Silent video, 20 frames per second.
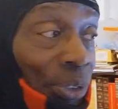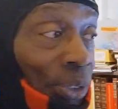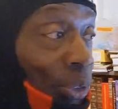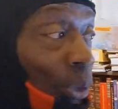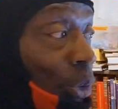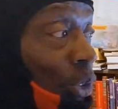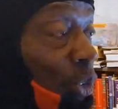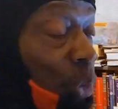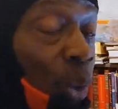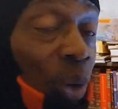
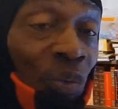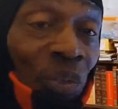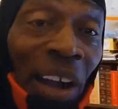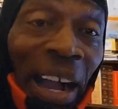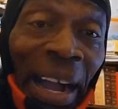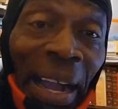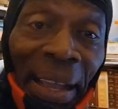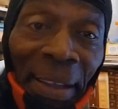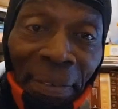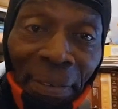to
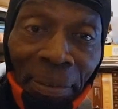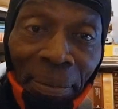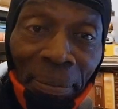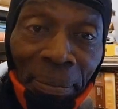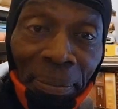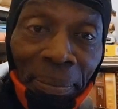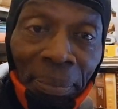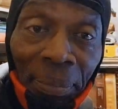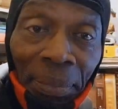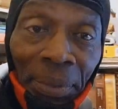survive
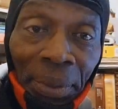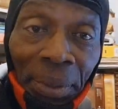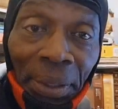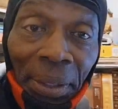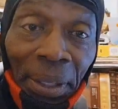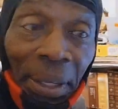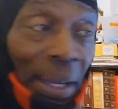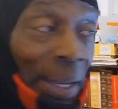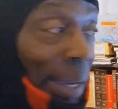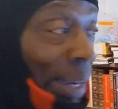
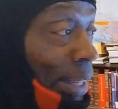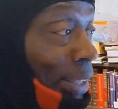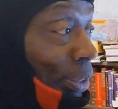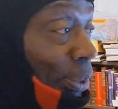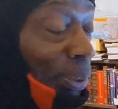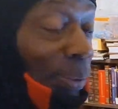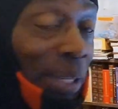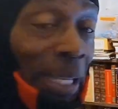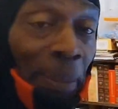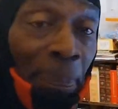and
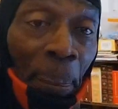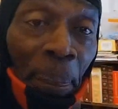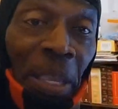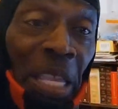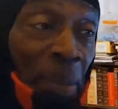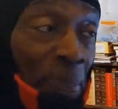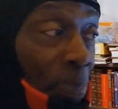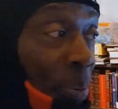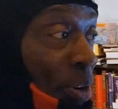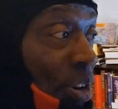to let
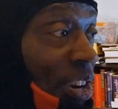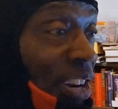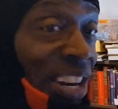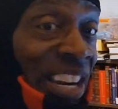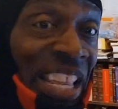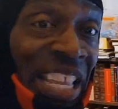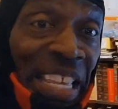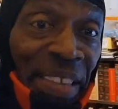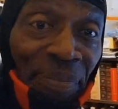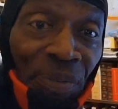people
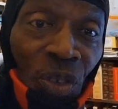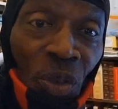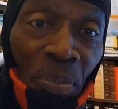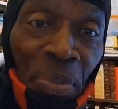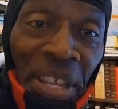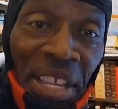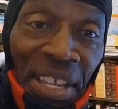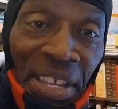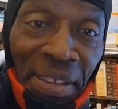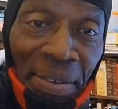leave you
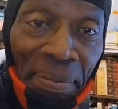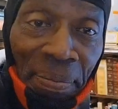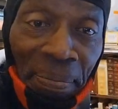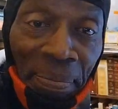be.